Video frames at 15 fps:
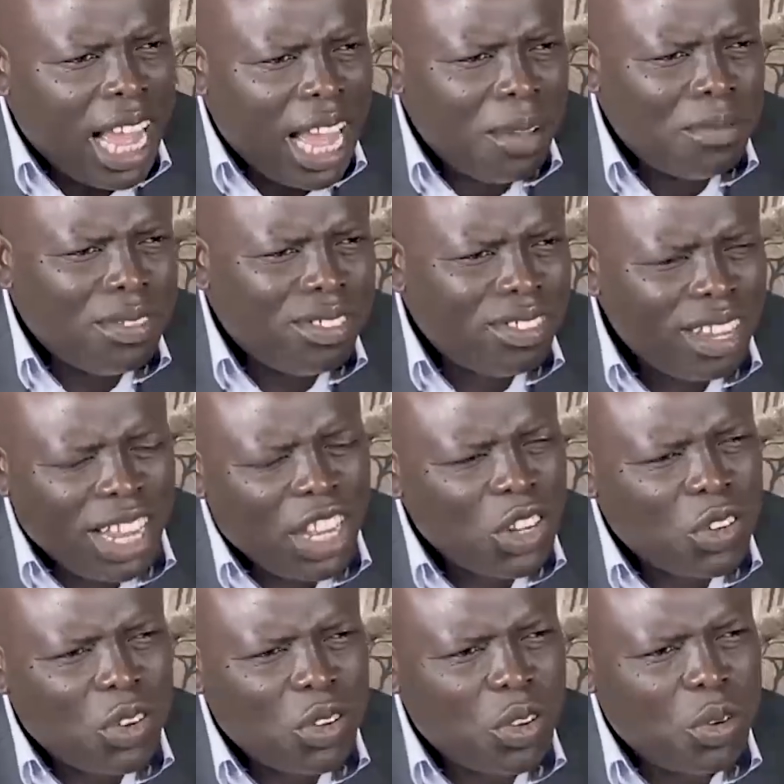I'm
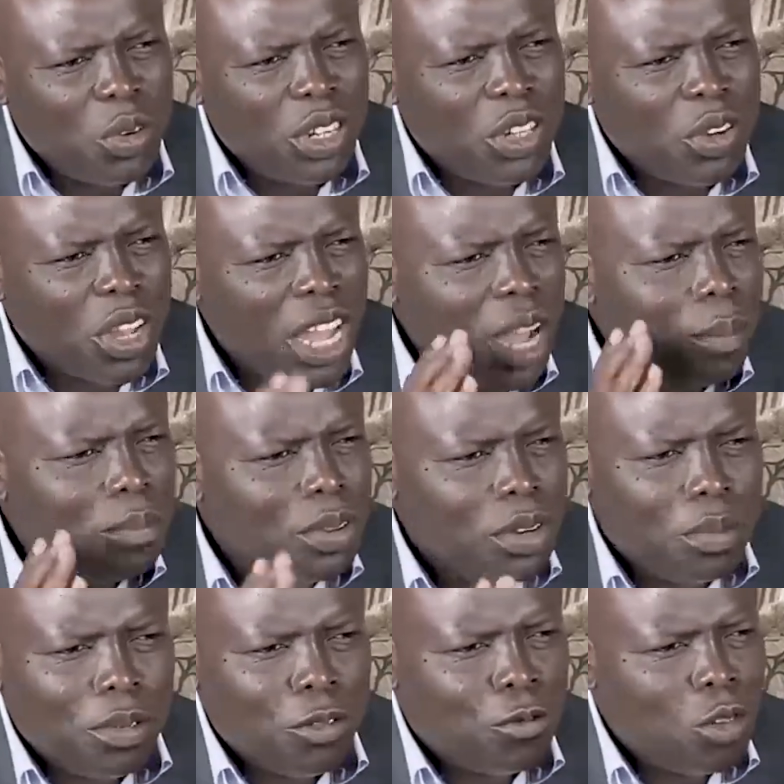saying to you, it will help
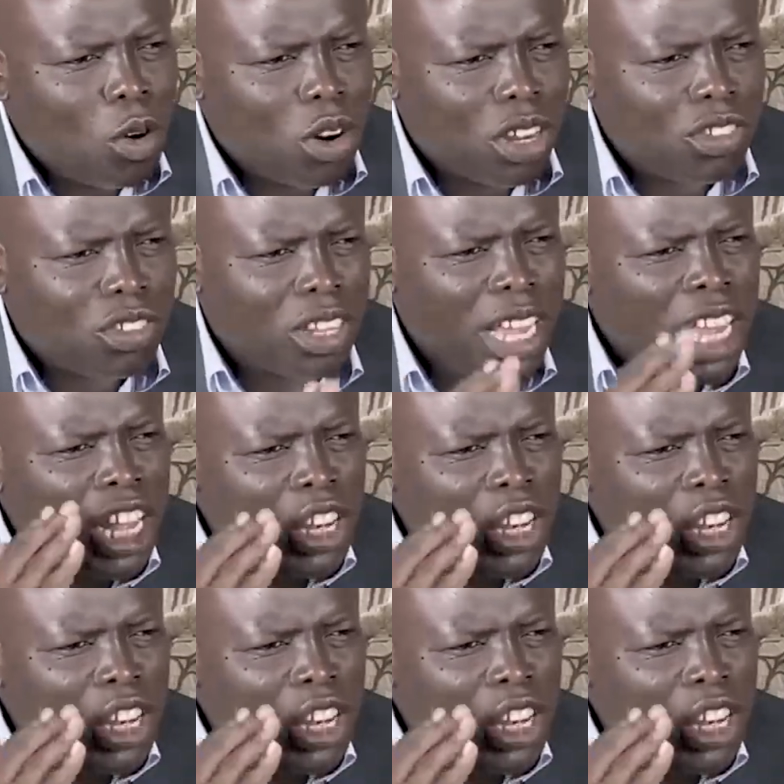you to be focused.